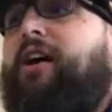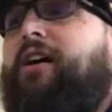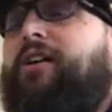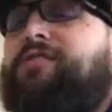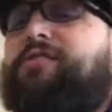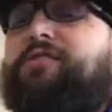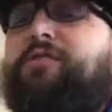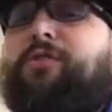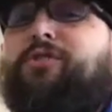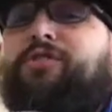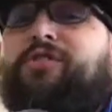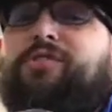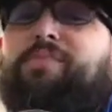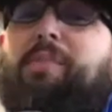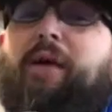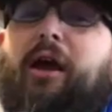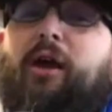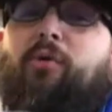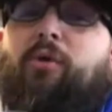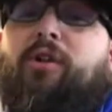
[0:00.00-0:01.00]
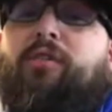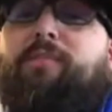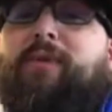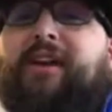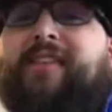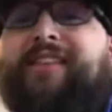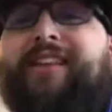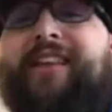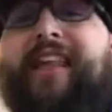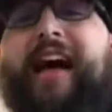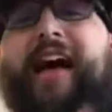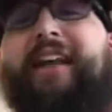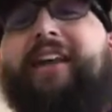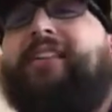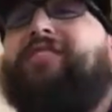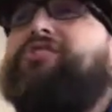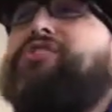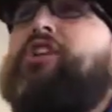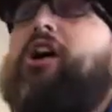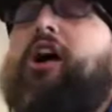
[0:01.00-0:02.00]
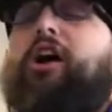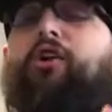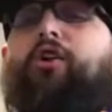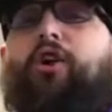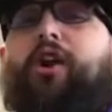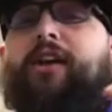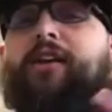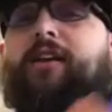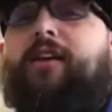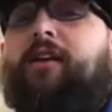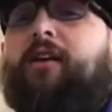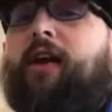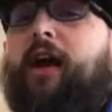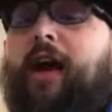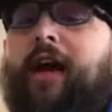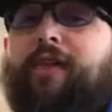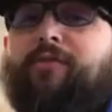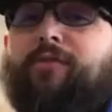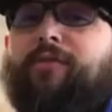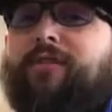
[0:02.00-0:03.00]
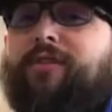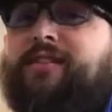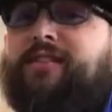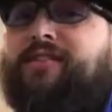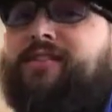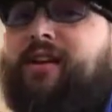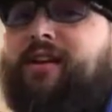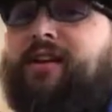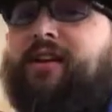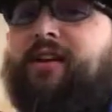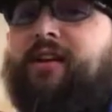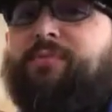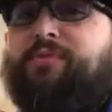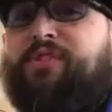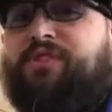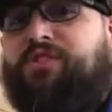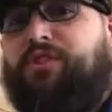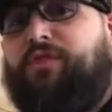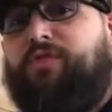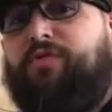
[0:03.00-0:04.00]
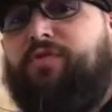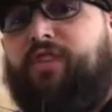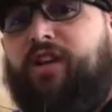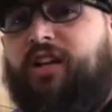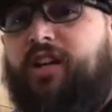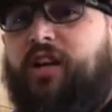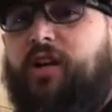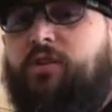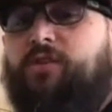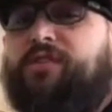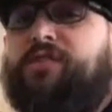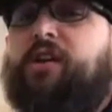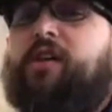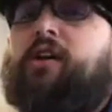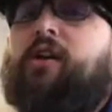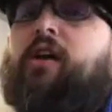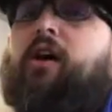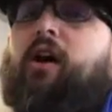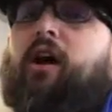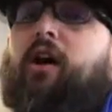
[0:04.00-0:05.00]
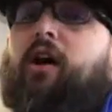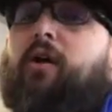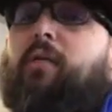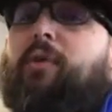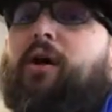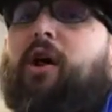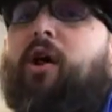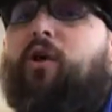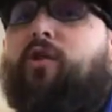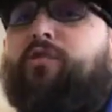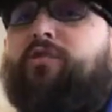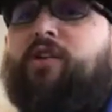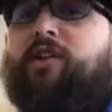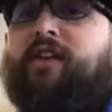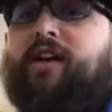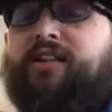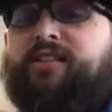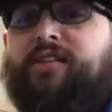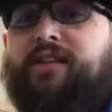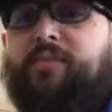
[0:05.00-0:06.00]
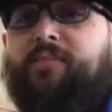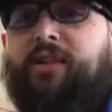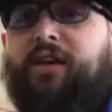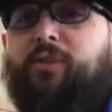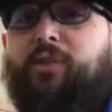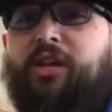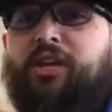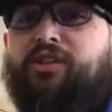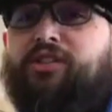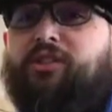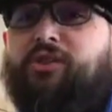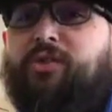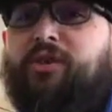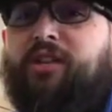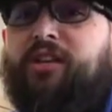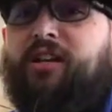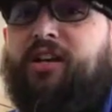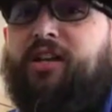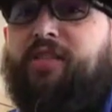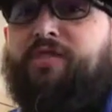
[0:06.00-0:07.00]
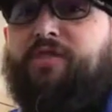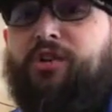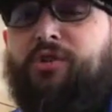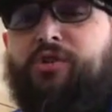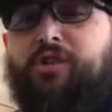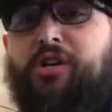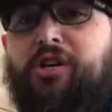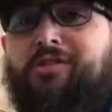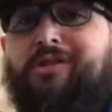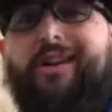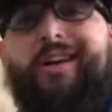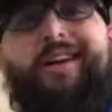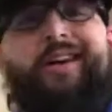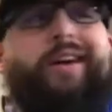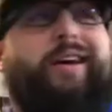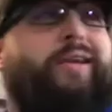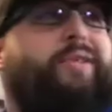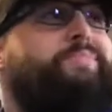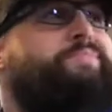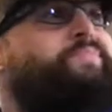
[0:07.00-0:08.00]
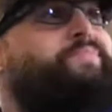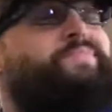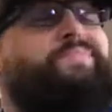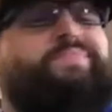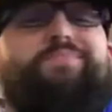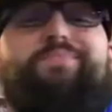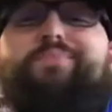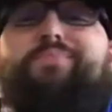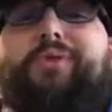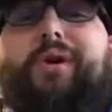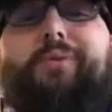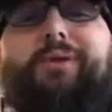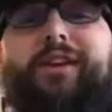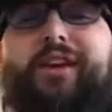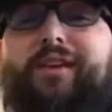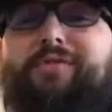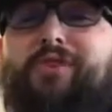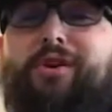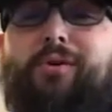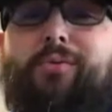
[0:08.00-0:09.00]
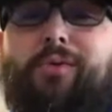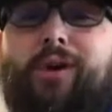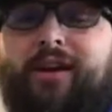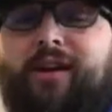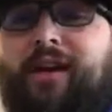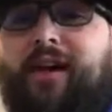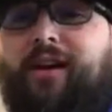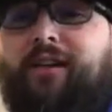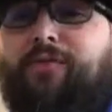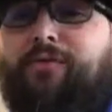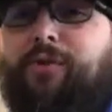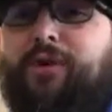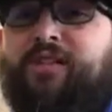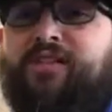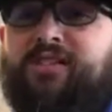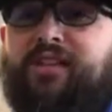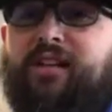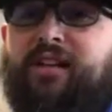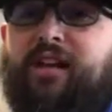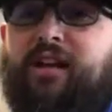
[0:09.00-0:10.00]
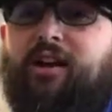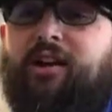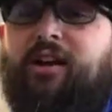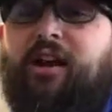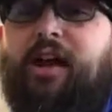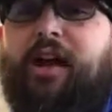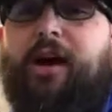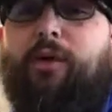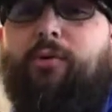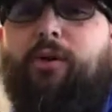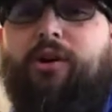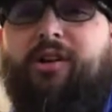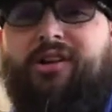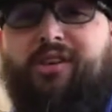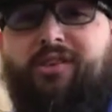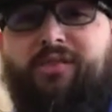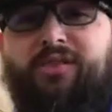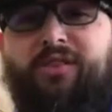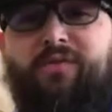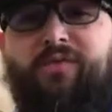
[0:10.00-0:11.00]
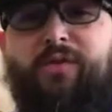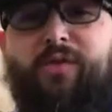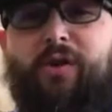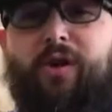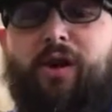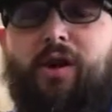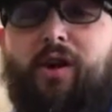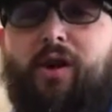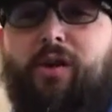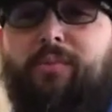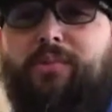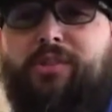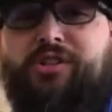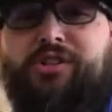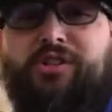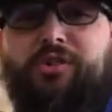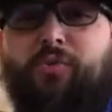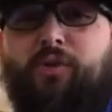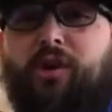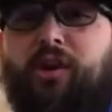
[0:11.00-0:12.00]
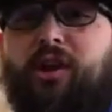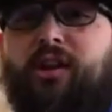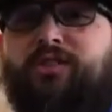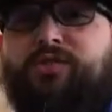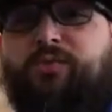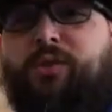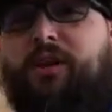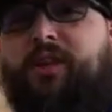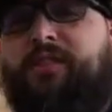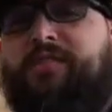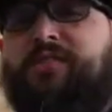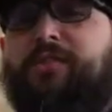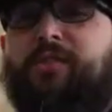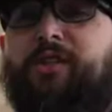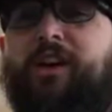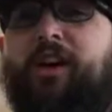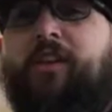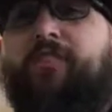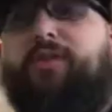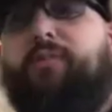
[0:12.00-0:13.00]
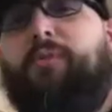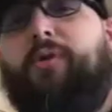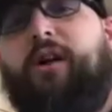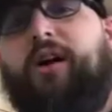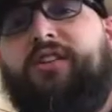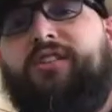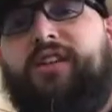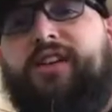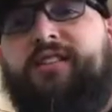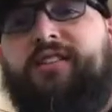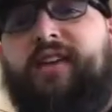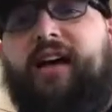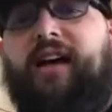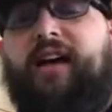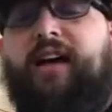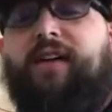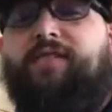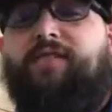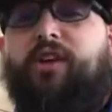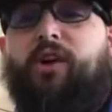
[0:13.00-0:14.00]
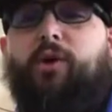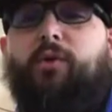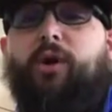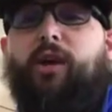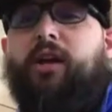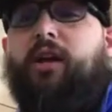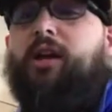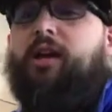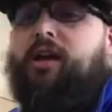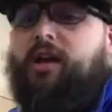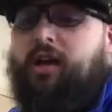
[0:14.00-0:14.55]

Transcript: So just bear with me. And the lighting is not great in here. I haven't really set it up to do videos, but hopefully that's something we can do in the near future, and probably give you a rundown of what's in here and how we're going to use it for our mission work, as well as some of the other projects I have going